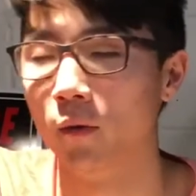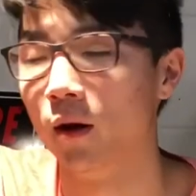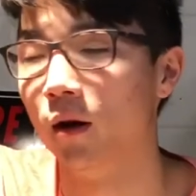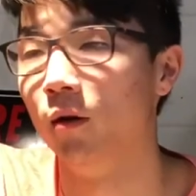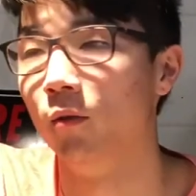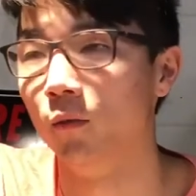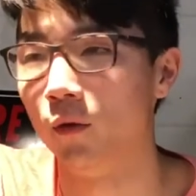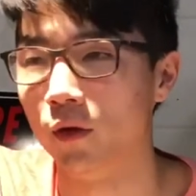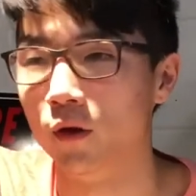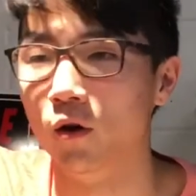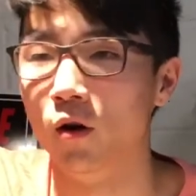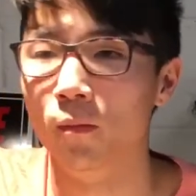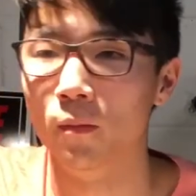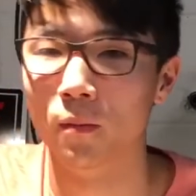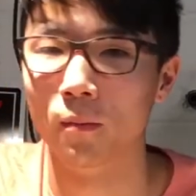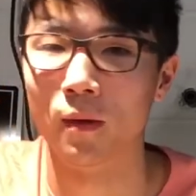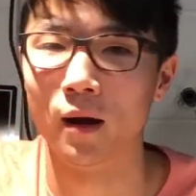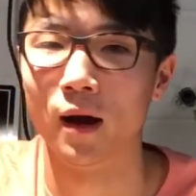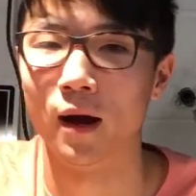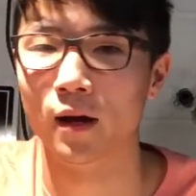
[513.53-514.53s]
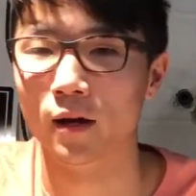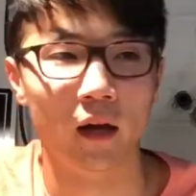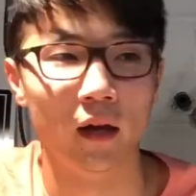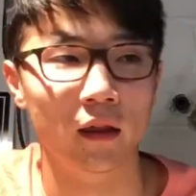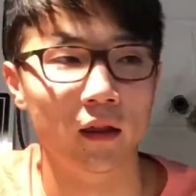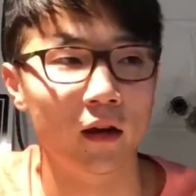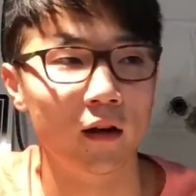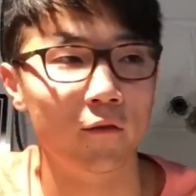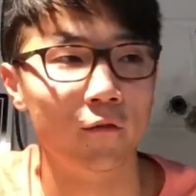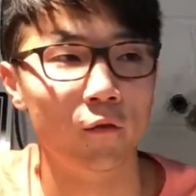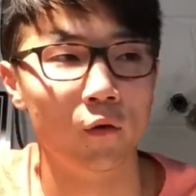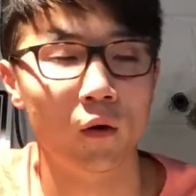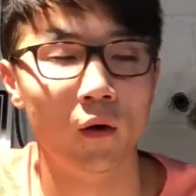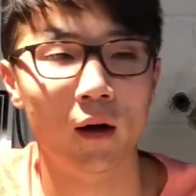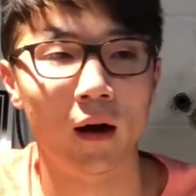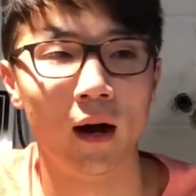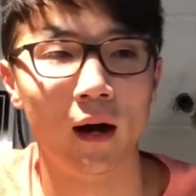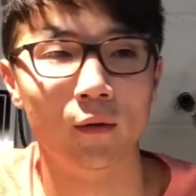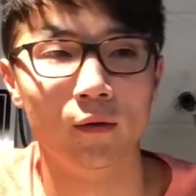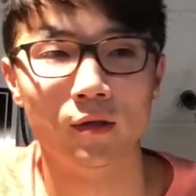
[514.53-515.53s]
went in with an open mind, and
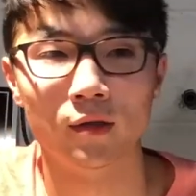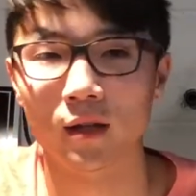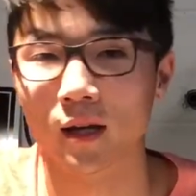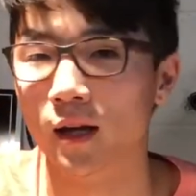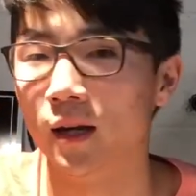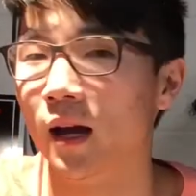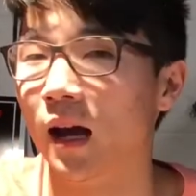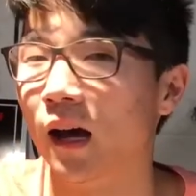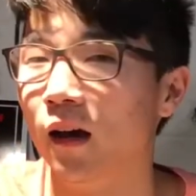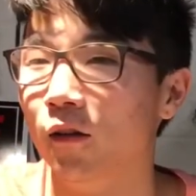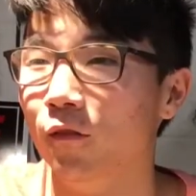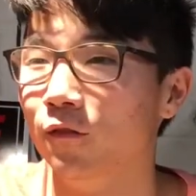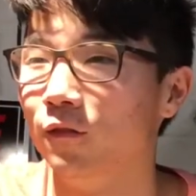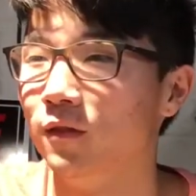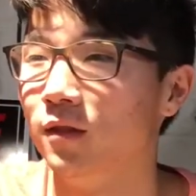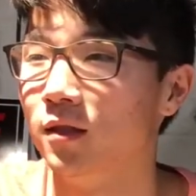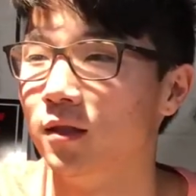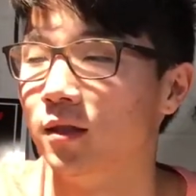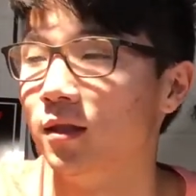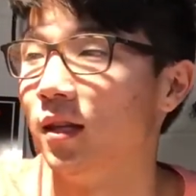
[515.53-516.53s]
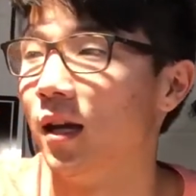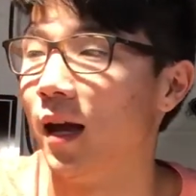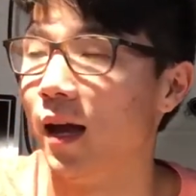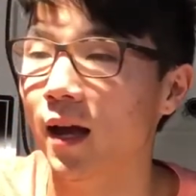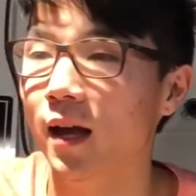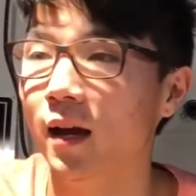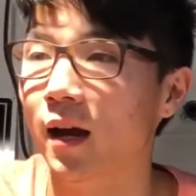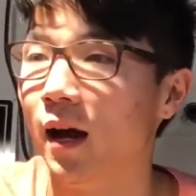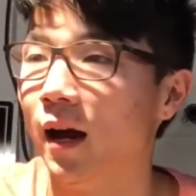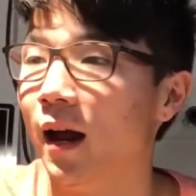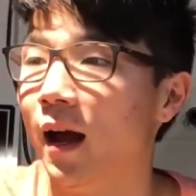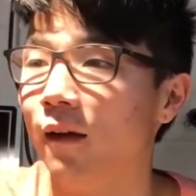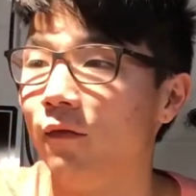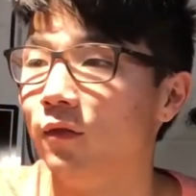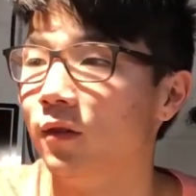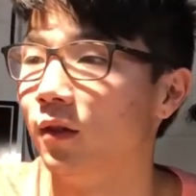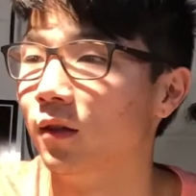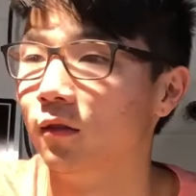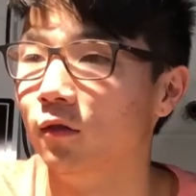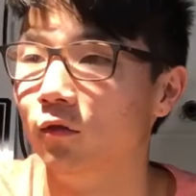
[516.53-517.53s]
therefore I would say out of 10, I
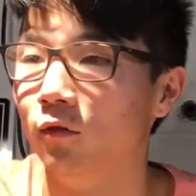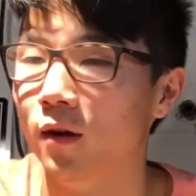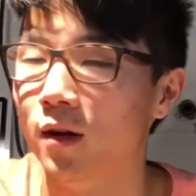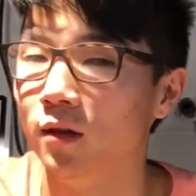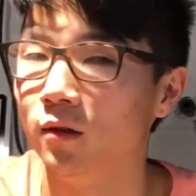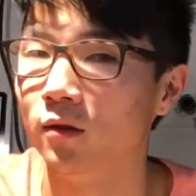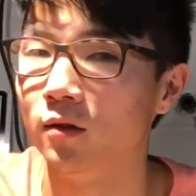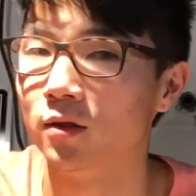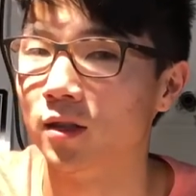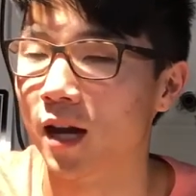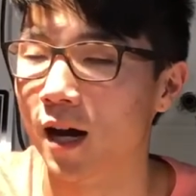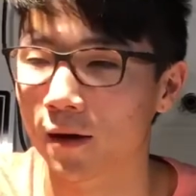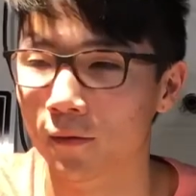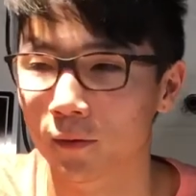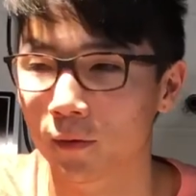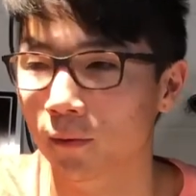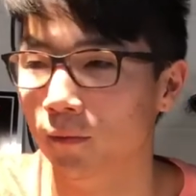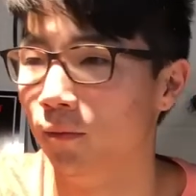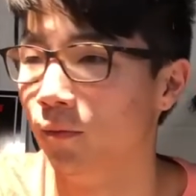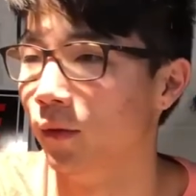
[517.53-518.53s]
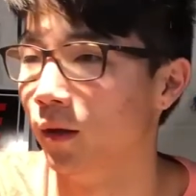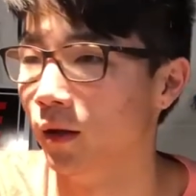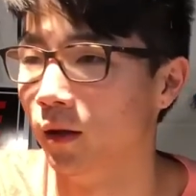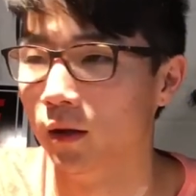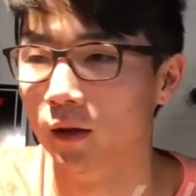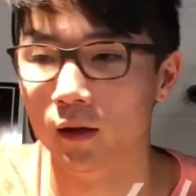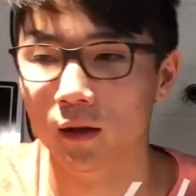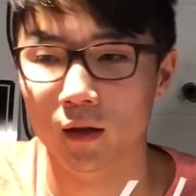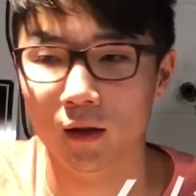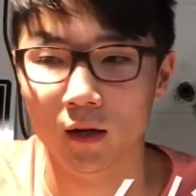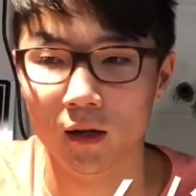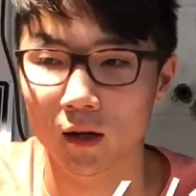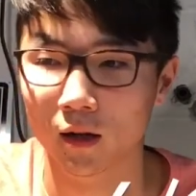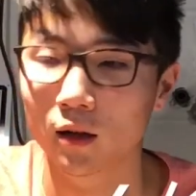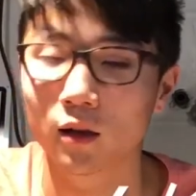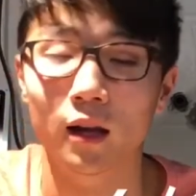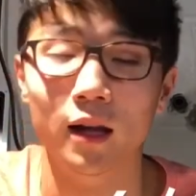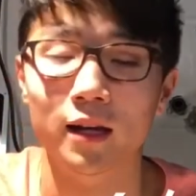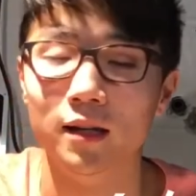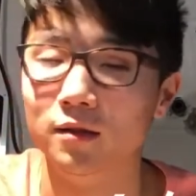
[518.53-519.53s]
have to rate this album a
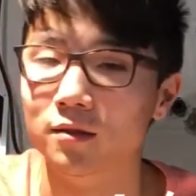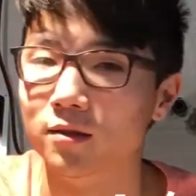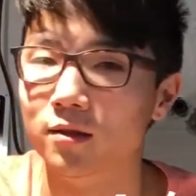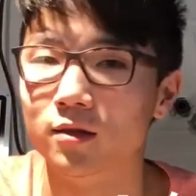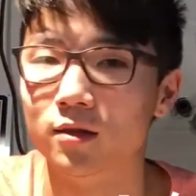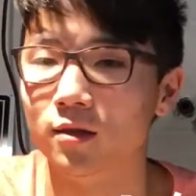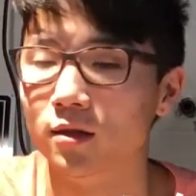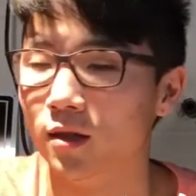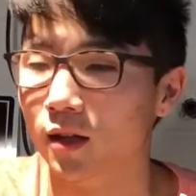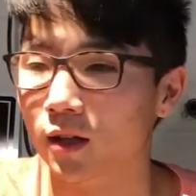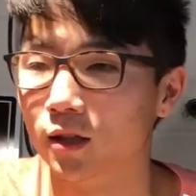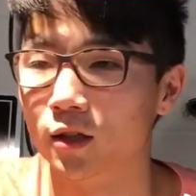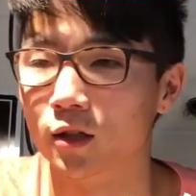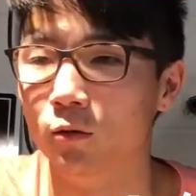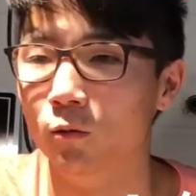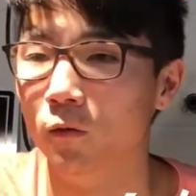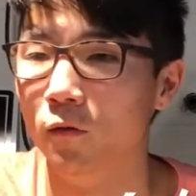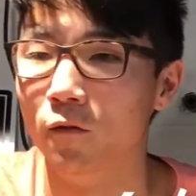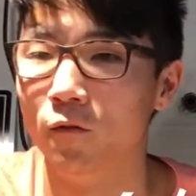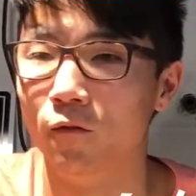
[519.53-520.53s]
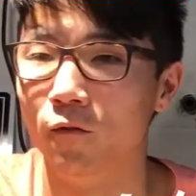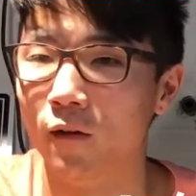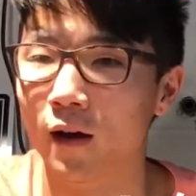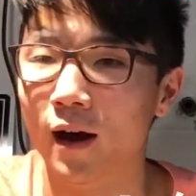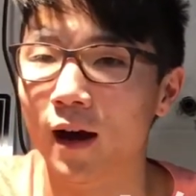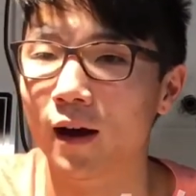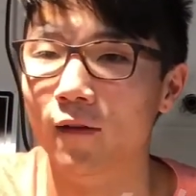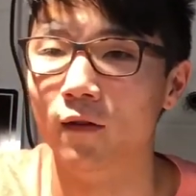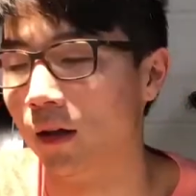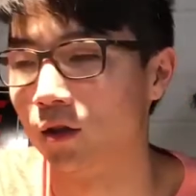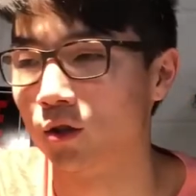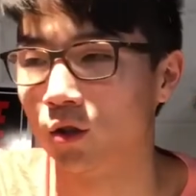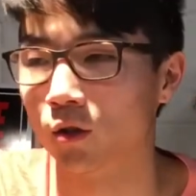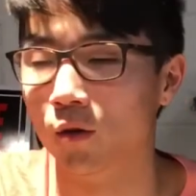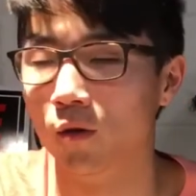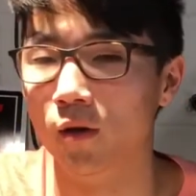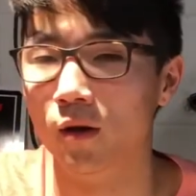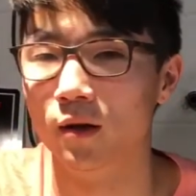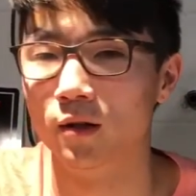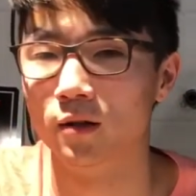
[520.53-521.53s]
light 6 to a 5. That
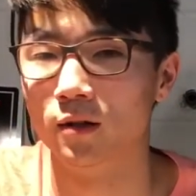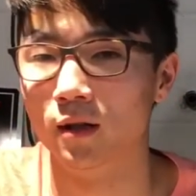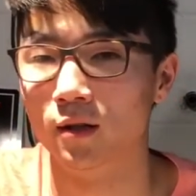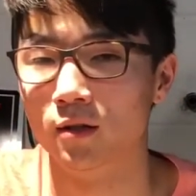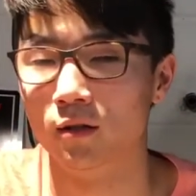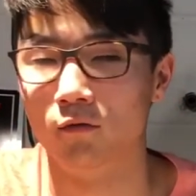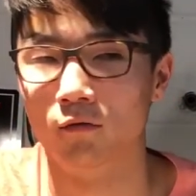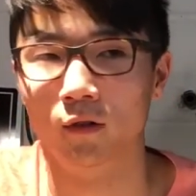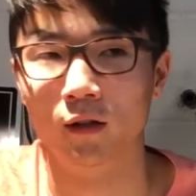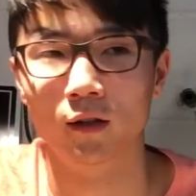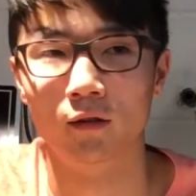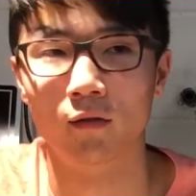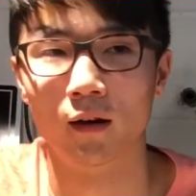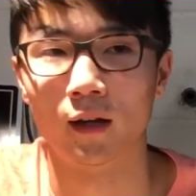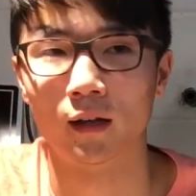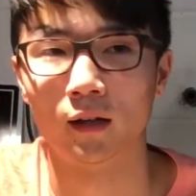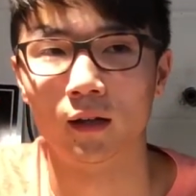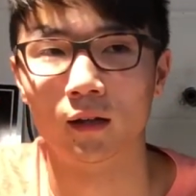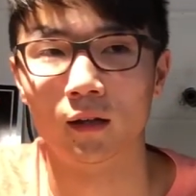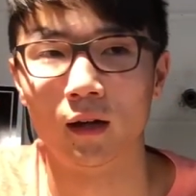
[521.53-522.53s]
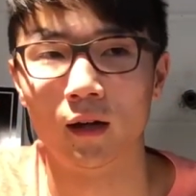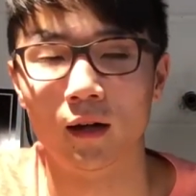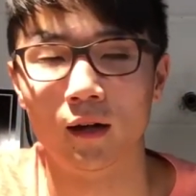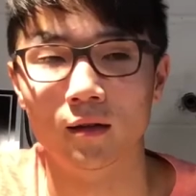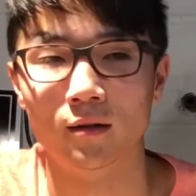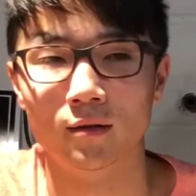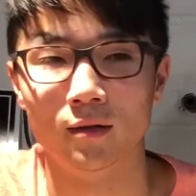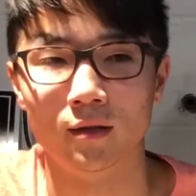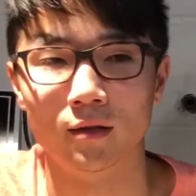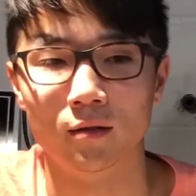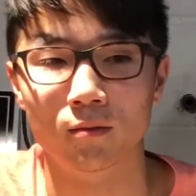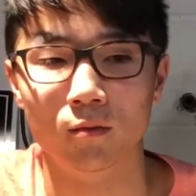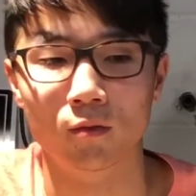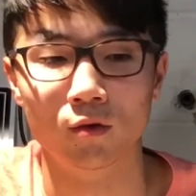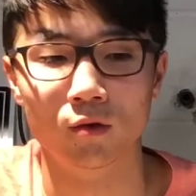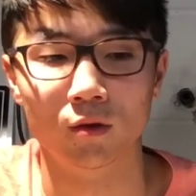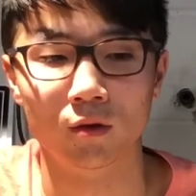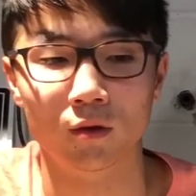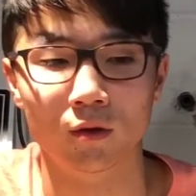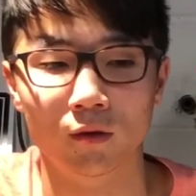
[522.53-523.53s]
score doesn't really recognize its
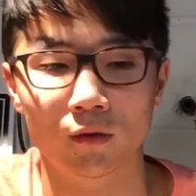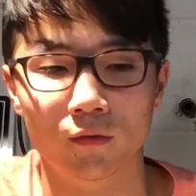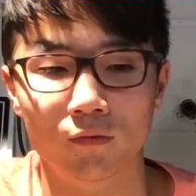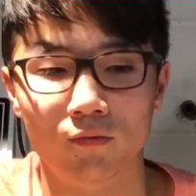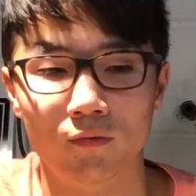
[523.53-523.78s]
musical